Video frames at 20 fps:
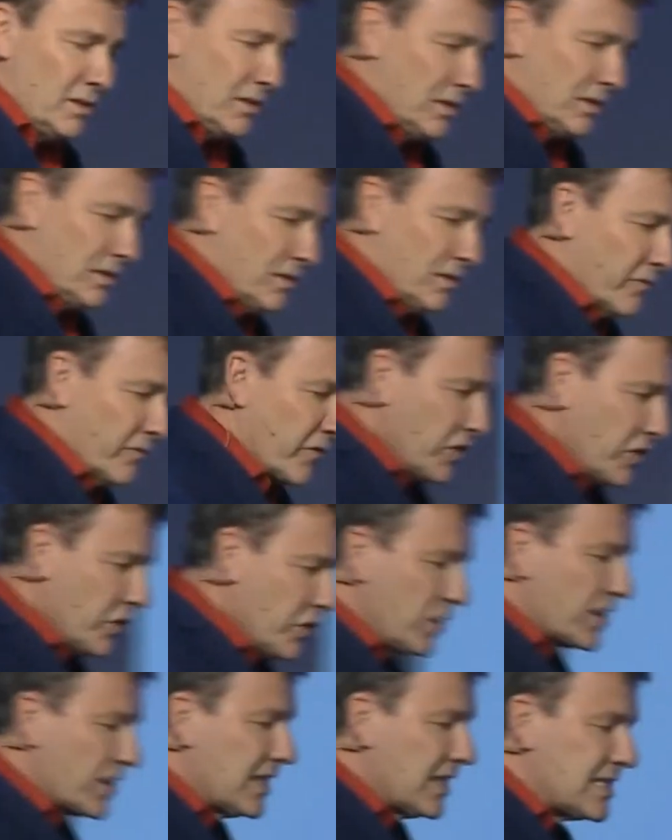For you to
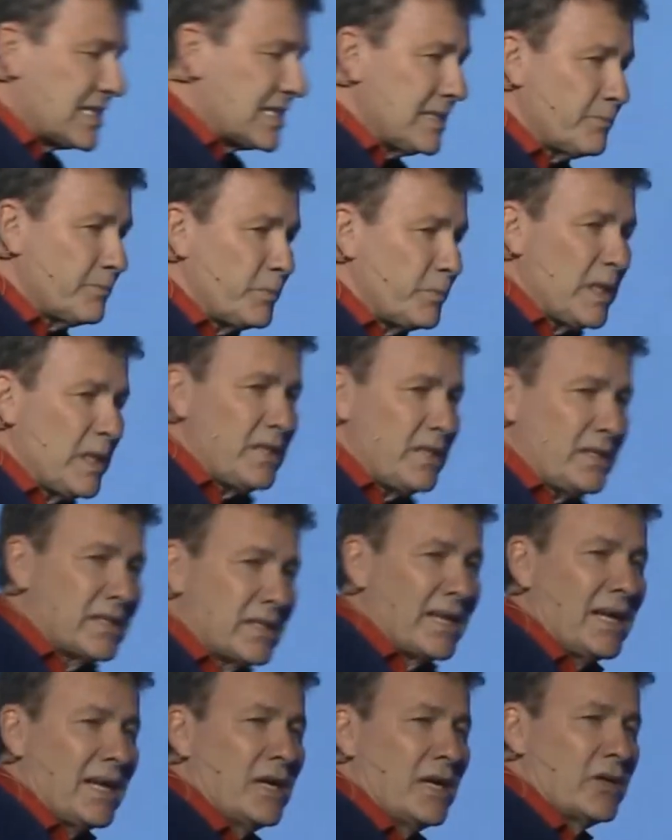compete and
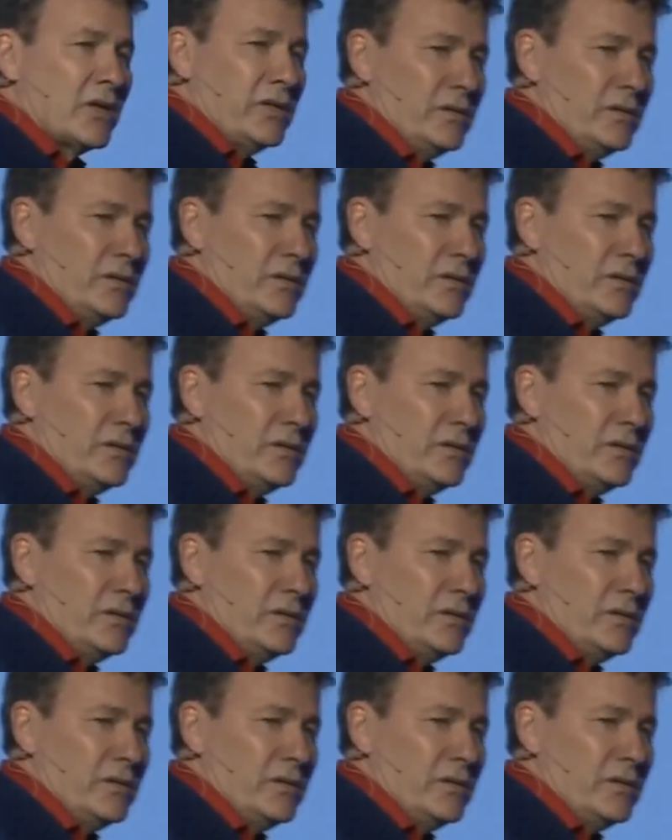counter,